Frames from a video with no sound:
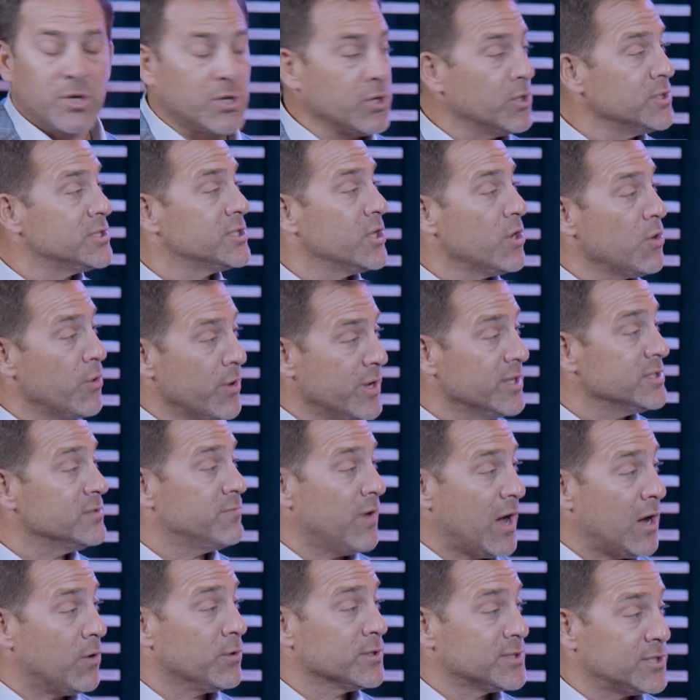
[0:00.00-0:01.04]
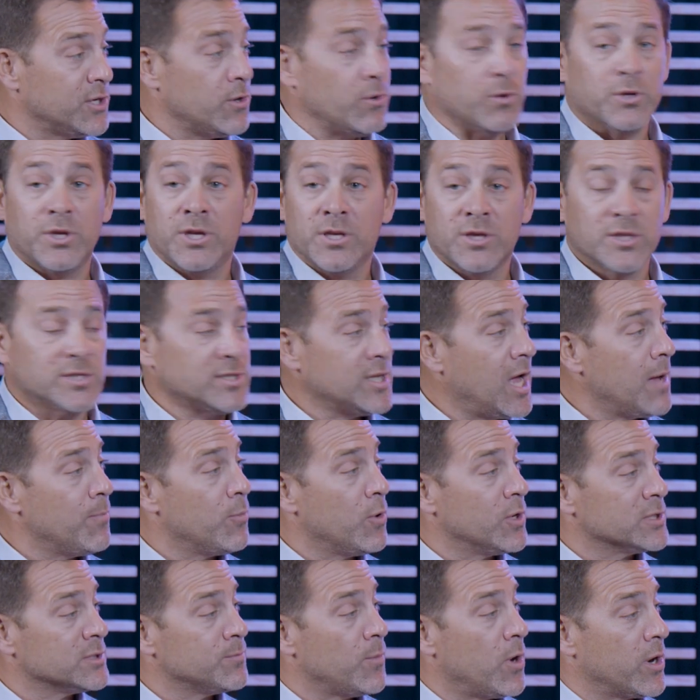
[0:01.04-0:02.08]
Because there is volatility in the
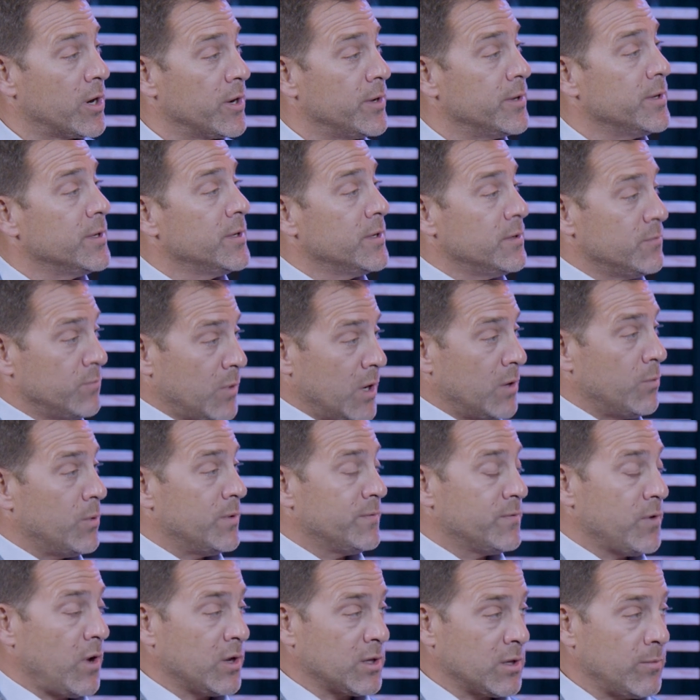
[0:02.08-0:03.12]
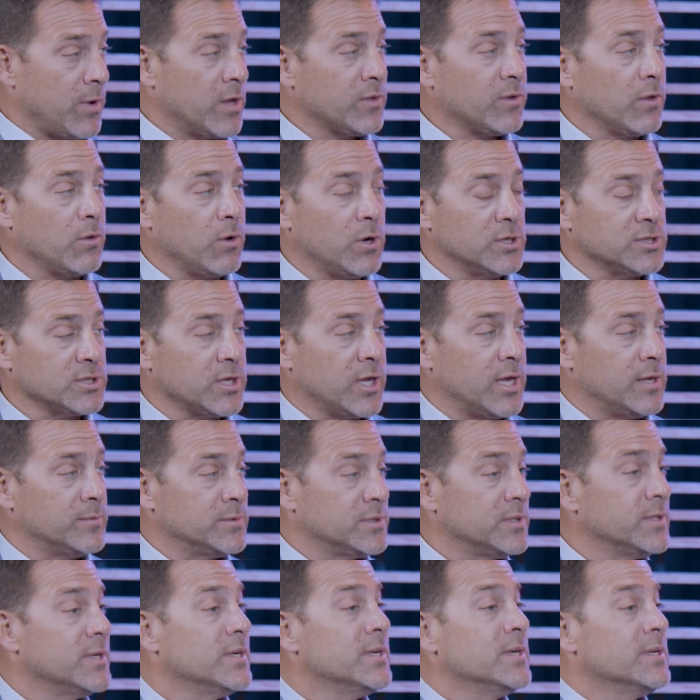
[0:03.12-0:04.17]
stop loss market, right? We've talked about the large
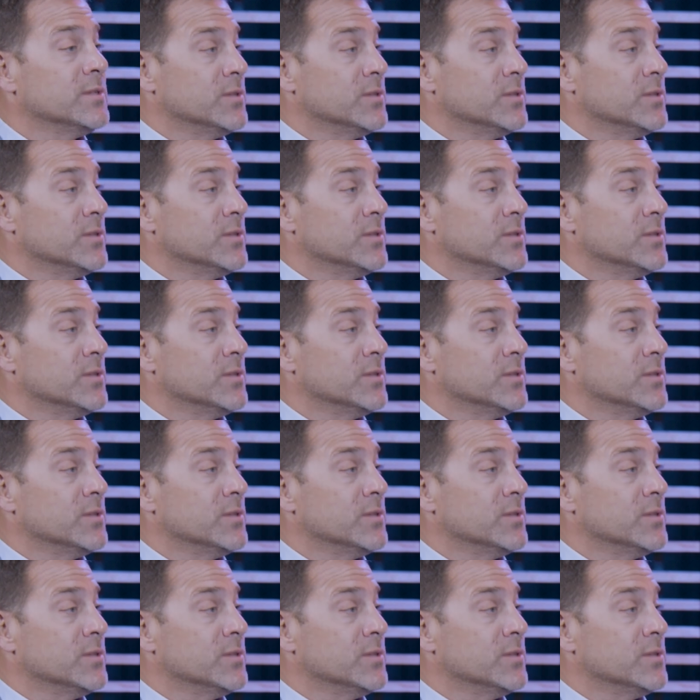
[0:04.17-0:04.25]
claims.